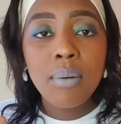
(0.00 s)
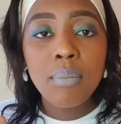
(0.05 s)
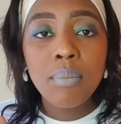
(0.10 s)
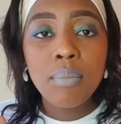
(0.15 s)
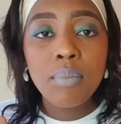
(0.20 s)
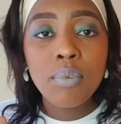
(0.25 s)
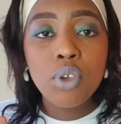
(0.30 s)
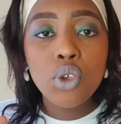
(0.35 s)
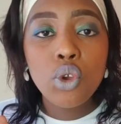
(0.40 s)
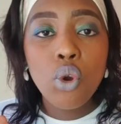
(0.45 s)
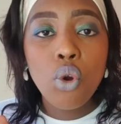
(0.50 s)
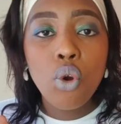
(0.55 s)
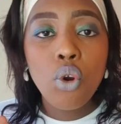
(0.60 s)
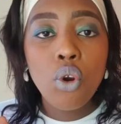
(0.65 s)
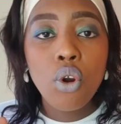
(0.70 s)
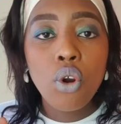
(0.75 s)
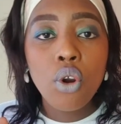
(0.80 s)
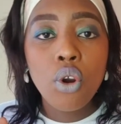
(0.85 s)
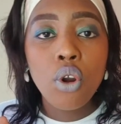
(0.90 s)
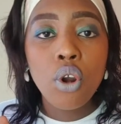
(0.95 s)

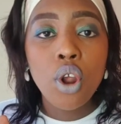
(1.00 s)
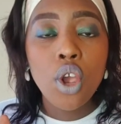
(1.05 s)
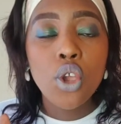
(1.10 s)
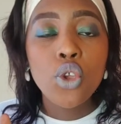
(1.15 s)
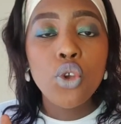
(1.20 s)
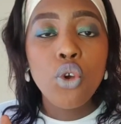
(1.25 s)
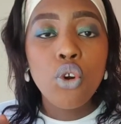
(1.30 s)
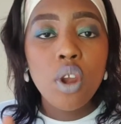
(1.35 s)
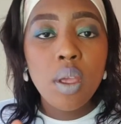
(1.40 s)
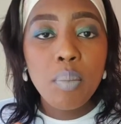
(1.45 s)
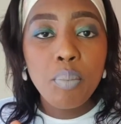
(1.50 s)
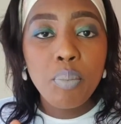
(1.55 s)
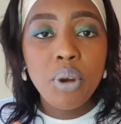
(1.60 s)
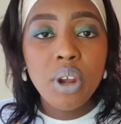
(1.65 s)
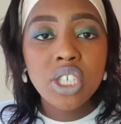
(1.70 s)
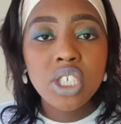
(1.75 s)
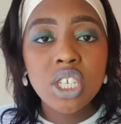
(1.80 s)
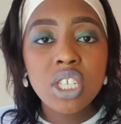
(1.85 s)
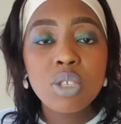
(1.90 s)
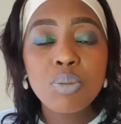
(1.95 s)
your
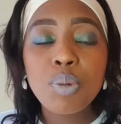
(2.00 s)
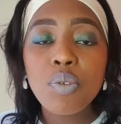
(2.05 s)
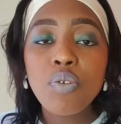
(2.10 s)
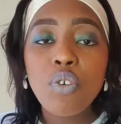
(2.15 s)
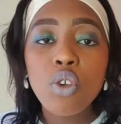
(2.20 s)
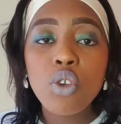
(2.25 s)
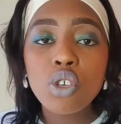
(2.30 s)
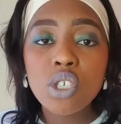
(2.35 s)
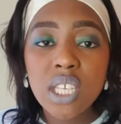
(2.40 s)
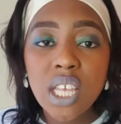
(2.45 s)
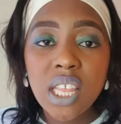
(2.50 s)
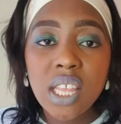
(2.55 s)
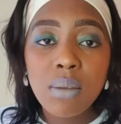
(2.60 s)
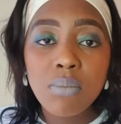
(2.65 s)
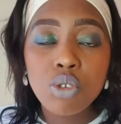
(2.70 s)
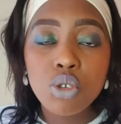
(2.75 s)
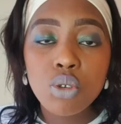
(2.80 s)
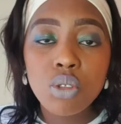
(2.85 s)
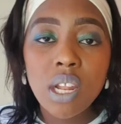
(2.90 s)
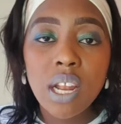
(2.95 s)
impressions before you send them
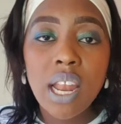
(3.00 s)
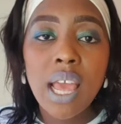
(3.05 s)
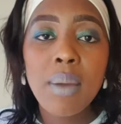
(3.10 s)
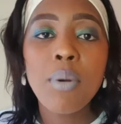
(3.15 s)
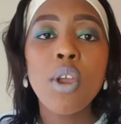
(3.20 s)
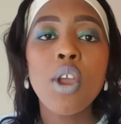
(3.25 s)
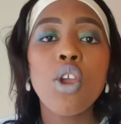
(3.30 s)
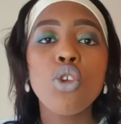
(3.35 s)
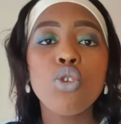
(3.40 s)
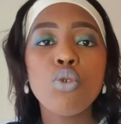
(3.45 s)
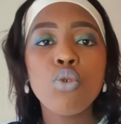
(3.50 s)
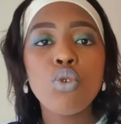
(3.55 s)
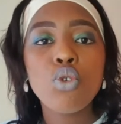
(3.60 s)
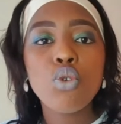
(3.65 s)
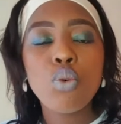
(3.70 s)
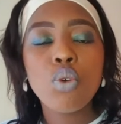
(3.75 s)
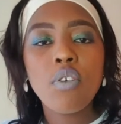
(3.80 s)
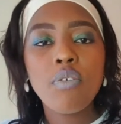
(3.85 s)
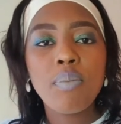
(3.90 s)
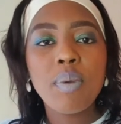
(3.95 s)
to the lab. You
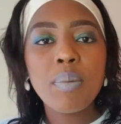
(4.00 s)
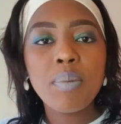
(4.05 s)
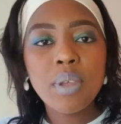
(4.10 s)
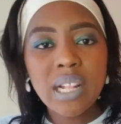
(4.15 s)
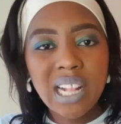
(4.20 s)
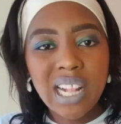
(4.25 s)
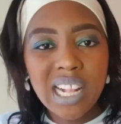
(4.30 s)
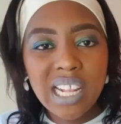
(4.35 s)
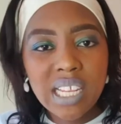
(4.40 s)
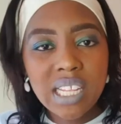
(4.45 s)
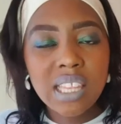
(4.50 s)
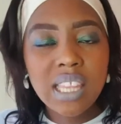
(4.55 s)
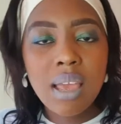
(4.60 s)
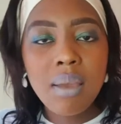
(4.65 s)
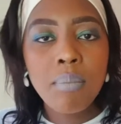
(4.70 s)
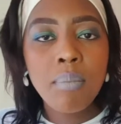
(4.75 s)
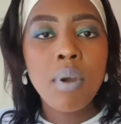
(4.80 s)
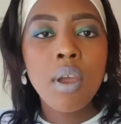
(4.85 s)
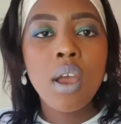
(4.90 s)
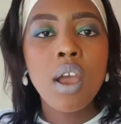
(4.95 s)
would have maybe cleaned
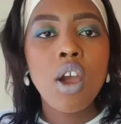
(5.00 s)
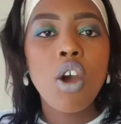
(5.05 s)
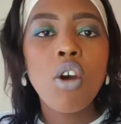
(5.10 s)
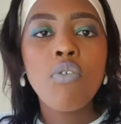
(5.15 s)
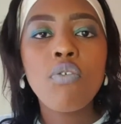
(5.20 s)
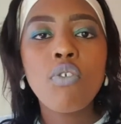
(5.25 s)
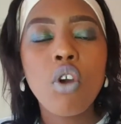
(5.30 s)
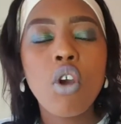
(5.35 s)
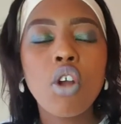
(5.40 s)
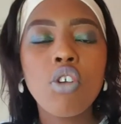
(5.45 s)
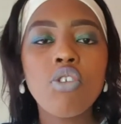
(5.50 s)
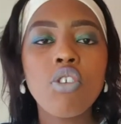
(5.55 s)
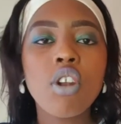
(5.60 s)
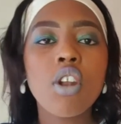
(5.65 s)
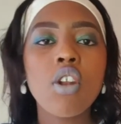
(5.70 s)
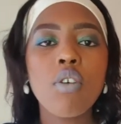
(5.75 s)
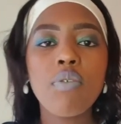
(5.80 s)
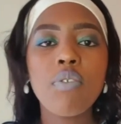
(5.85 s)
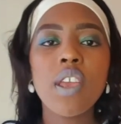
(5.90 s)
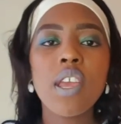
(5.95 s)
them, got
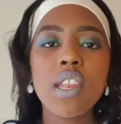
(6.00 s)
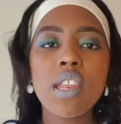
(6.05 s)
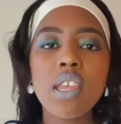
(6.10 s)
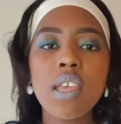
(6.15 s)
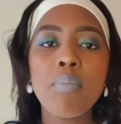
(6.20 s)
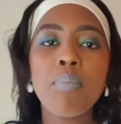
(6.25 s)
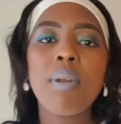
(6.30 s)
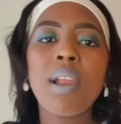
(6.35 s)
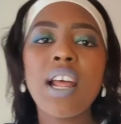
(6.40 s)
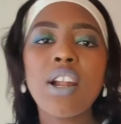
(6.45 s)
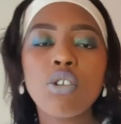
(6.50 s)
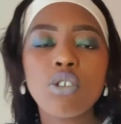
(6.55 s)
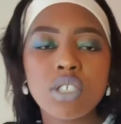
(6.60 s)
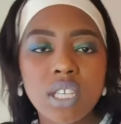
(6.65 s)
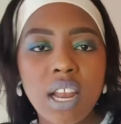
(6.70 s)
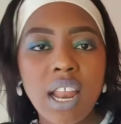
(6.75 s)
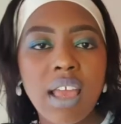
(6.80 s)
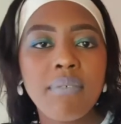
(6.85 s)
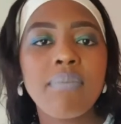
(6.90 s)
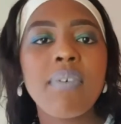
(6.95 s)
rid of any blood or
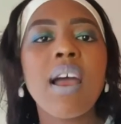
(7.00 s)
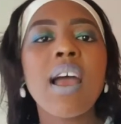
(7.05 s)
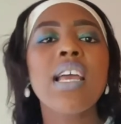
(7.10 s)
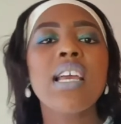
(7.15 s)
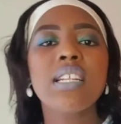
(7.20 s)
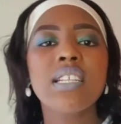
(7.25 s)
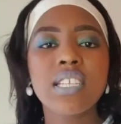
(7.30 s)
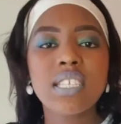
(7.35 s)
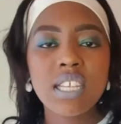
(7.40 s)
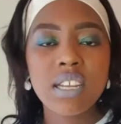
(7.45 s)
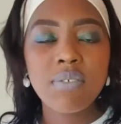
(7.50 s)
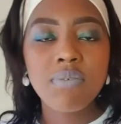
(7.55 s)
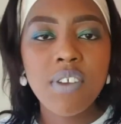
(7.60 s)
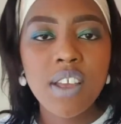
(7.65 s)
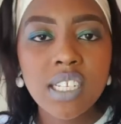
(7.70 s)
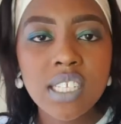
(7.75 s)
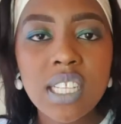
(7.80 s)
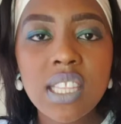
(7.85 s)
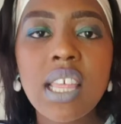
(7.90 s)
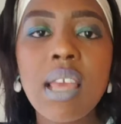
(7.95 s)
saliva,
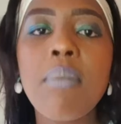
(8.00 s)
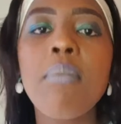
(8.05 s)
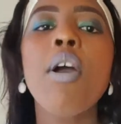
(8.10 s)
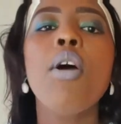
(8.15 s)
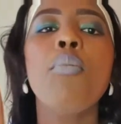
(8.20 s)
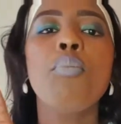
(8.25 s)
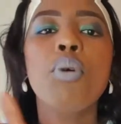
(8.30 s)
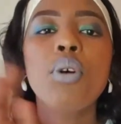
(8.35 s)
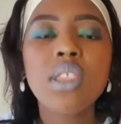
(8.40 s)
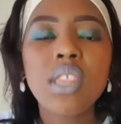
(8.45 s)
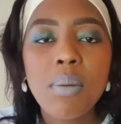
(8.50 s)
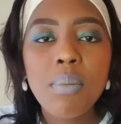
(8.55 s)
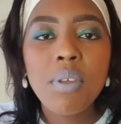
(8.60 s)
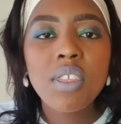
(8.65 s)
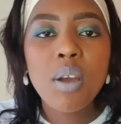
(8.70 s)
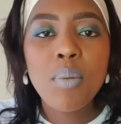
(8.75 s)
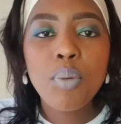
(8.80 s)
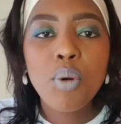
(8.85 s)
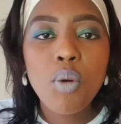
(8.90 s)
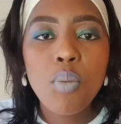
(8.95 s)
disinfected them, put them in
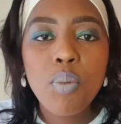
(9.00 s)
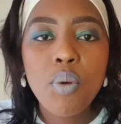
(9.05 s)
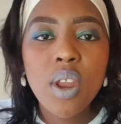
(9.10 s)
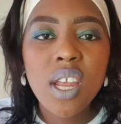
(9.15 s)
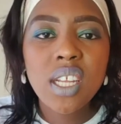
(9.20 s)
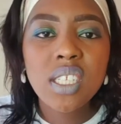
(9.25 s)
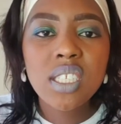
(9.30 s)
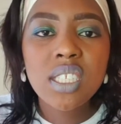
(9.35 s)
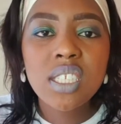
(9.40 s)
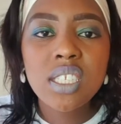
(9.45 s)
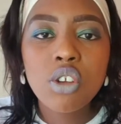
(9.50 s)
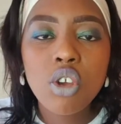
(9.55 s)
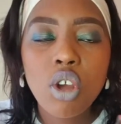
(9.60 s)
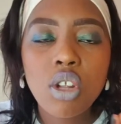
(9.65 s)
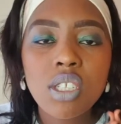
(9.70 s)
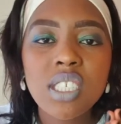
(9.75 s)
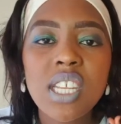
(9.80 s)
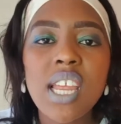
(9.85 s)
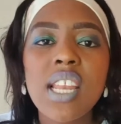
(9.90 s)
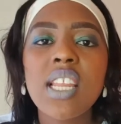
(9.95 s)
the appropriate
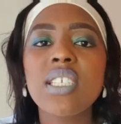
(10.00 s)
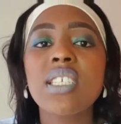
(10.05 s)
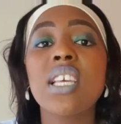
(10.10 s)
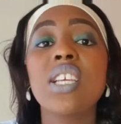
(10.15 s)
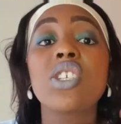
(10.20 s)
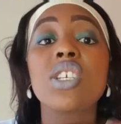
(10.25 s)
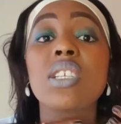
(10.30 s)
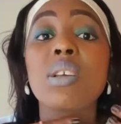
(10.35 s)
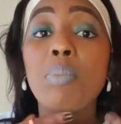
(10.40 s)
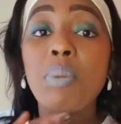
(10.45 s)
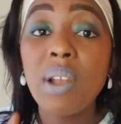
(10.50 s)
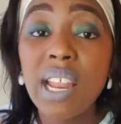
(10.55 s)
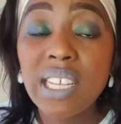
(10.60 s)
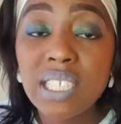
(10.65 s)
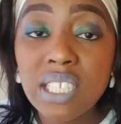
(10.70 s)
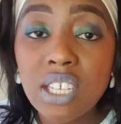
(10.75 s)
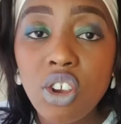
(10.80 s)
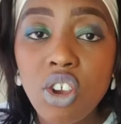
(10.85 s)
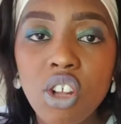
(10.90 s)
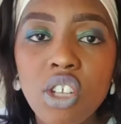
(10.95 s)
containers such as a
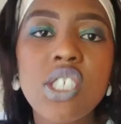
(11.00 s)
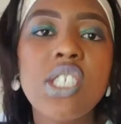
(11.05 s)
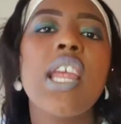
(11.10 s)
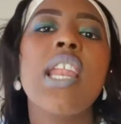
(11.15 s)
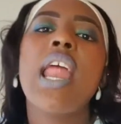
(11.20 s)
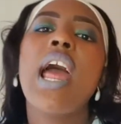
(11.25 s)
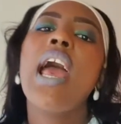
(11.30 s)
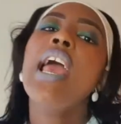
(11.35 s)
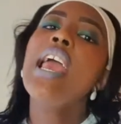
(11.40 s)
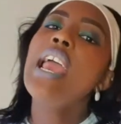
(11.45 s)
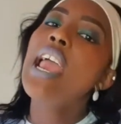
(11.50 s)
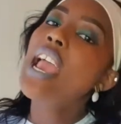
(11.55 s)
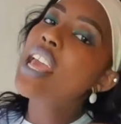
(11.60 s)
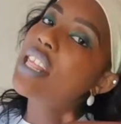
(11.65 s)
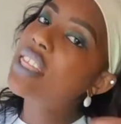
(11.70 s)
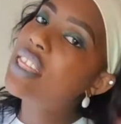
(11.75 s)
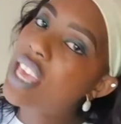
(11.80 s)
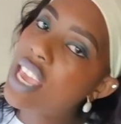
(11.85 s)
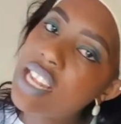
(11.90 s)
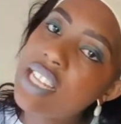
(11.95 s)
plastic container,
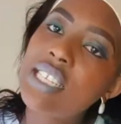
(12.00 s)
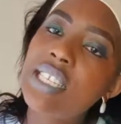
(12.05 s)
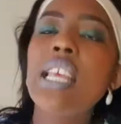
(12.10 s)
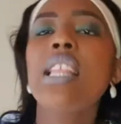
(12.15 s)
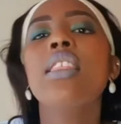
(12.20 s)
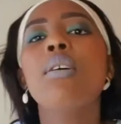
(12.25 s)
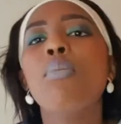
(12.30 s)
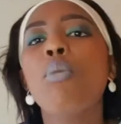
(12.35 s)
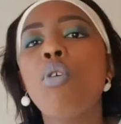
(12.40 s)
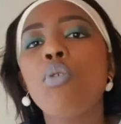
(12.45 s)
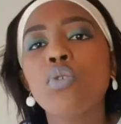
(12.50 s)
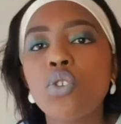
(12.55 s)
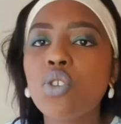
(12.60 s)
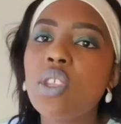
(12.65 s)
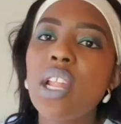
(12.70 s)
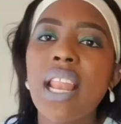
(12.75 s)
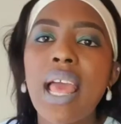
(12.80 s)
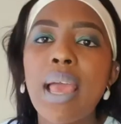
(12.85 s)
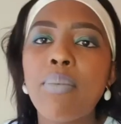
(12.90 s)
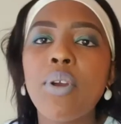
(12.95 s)
and then send them off to the
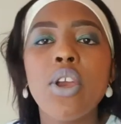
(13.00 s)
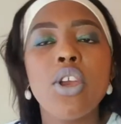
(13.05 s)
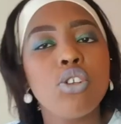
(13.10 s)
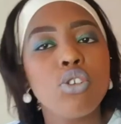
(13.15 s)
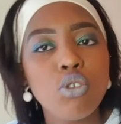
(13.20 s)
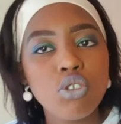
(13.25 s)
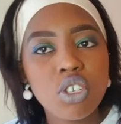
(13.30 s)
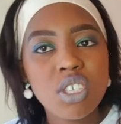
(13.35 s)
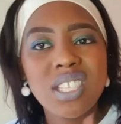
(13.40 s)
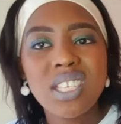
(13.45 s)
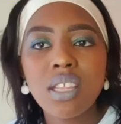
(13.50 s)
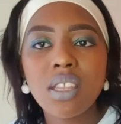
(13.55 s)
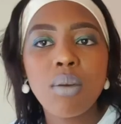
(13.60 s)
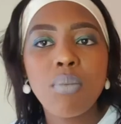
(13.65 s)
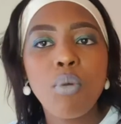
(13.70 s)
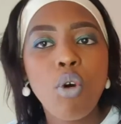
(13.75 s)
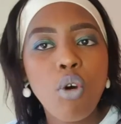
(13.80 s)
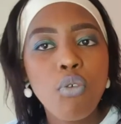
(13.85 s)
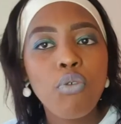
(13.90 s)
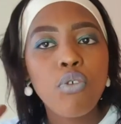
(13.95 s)
lab. Don't just send
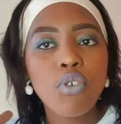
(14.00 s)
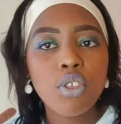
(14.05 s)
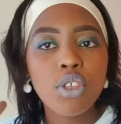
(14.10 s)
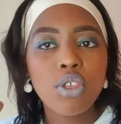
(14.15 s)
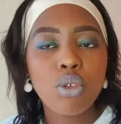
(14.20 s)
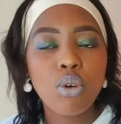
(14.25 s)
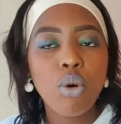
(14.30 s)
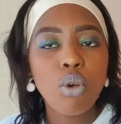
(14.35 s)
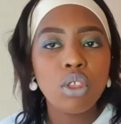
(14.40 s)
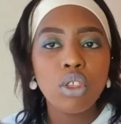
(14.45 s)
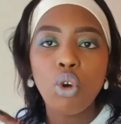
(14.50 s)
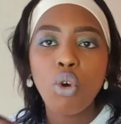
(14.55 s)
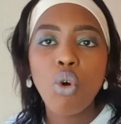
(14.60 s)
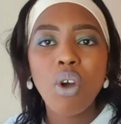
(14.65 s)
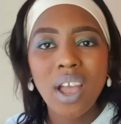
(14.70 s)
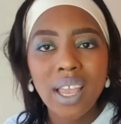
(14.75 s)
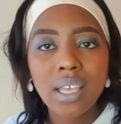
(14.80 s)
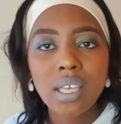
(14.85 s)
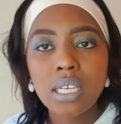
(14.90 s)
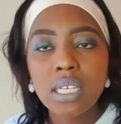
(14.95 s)
them off with all the
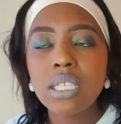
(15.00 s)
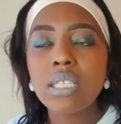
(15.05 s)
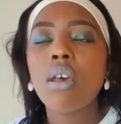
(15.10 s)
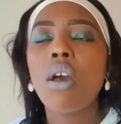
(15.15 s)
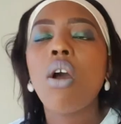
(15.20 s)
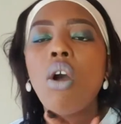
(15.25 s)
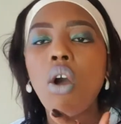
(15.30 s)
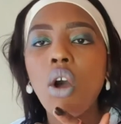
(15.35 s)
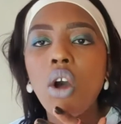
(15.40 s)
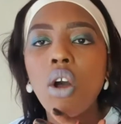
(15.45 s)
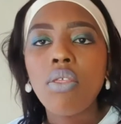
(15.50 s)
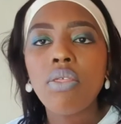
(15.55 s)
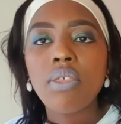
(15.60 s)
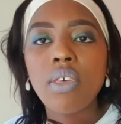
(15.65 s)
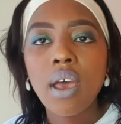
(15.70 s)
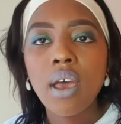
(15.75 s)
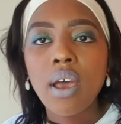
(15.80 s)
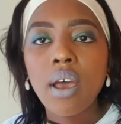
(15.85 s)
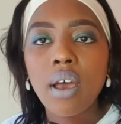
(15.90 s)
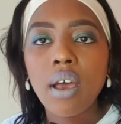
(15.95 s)
hohaikis on
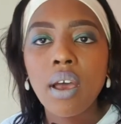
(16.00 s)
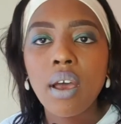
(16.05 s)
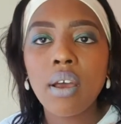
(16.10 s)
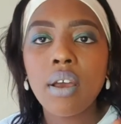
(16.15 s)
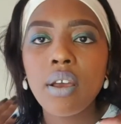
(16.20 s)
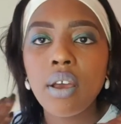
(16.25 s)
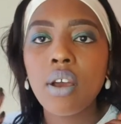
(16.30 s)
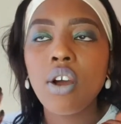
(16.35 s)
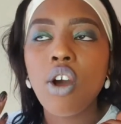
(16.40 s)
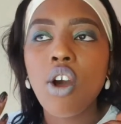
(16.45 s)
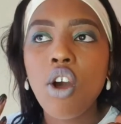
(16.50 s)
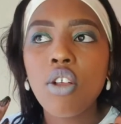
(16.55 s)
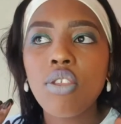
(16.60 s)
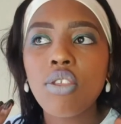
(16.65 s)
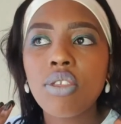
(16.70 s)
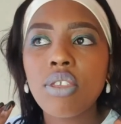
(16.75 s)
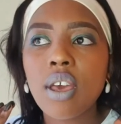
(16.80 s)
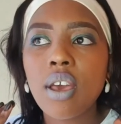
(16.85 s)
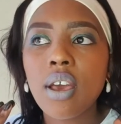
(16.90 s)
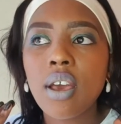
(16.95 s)

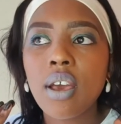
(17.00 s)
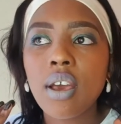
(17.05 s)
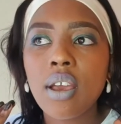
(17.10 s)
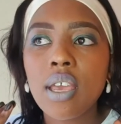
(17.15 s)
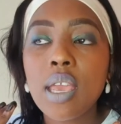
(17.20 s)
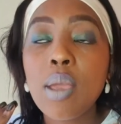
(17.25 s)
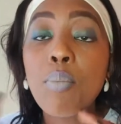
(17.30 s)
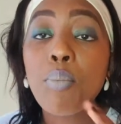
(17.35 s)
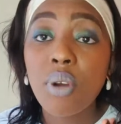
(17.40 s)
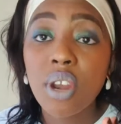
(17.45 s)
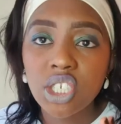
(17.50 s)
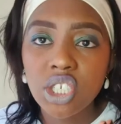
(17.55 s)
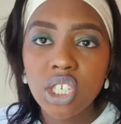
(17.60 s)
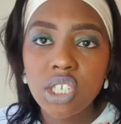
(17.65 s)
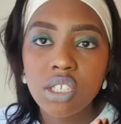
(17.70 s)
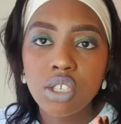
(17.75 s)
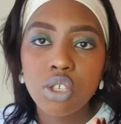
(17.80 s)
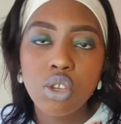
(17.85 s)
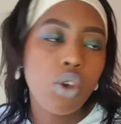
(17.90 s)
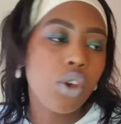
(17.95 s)
the
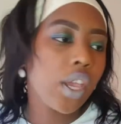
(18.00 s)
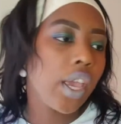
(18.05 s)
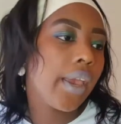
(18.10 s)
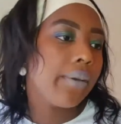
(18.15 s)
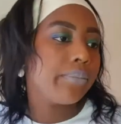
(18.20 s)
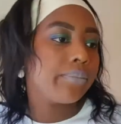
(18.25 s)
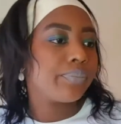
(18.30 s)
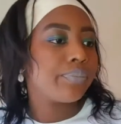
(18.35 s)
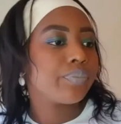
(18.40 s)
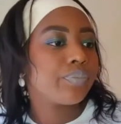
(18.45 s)
impressions. Okay,